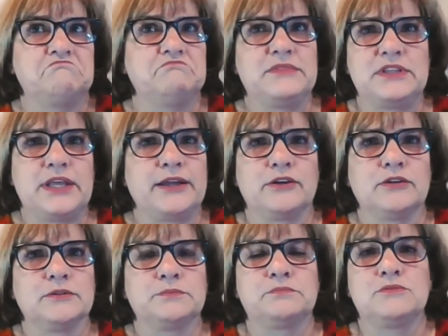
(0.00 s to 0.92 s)
they
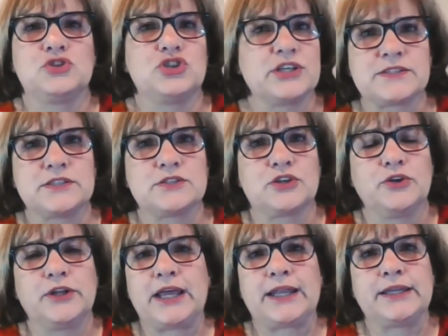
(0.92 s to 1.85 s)
are just as
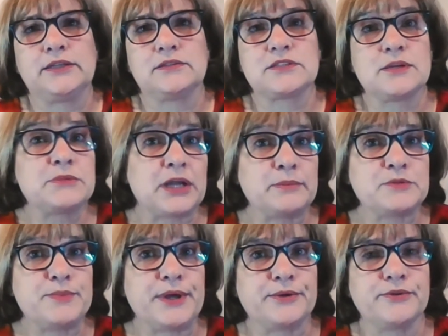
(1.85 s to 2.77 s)
good at it, sometimes
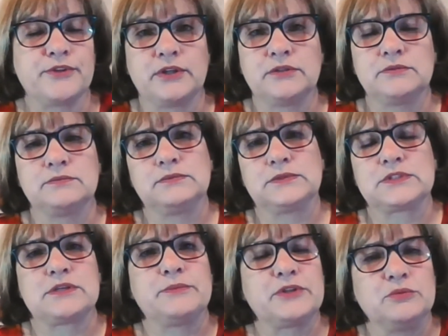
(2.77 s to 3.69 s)
better than
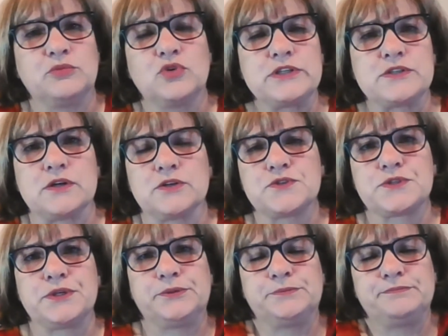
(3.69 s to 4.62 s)
some of the boys are.
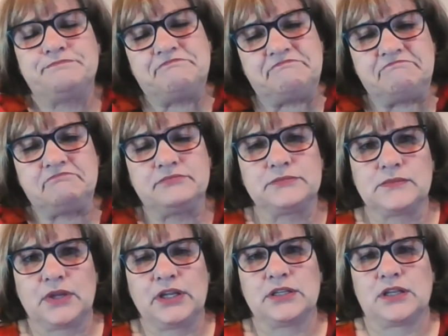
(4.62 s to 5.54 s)
So
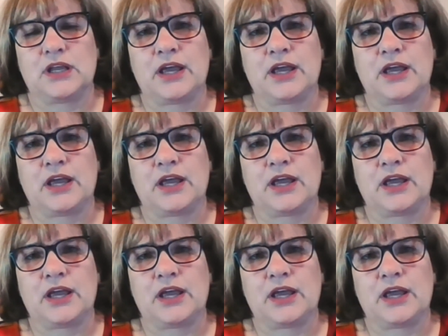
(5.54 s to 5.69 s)
I